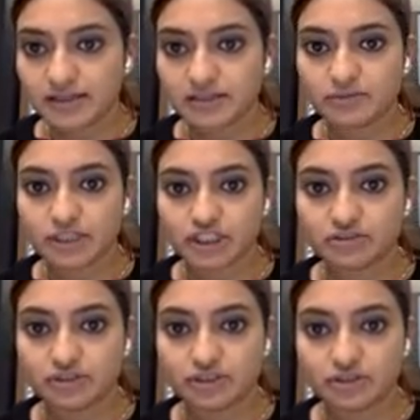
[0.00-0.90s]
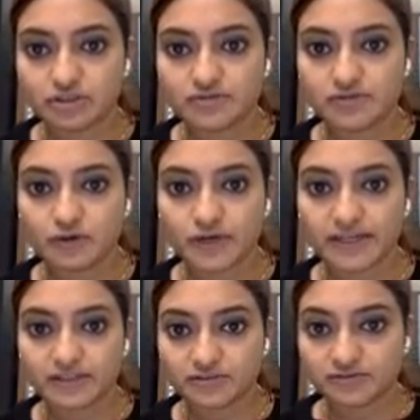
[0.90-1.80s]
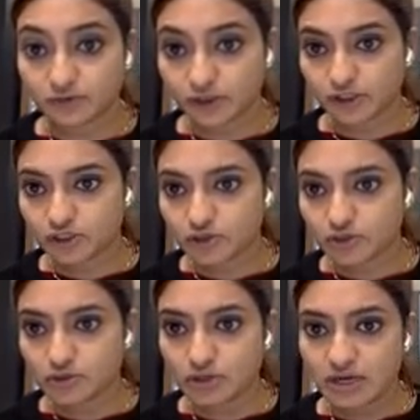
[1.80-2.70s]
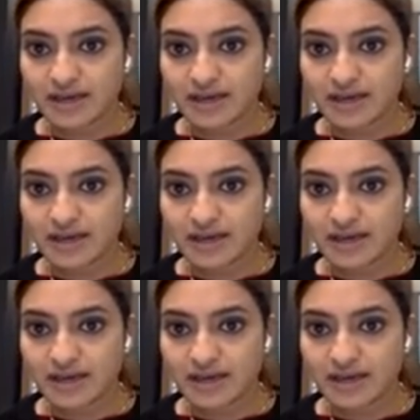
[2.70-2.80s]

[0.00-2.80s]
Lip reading: depression reduced from 48 to 42,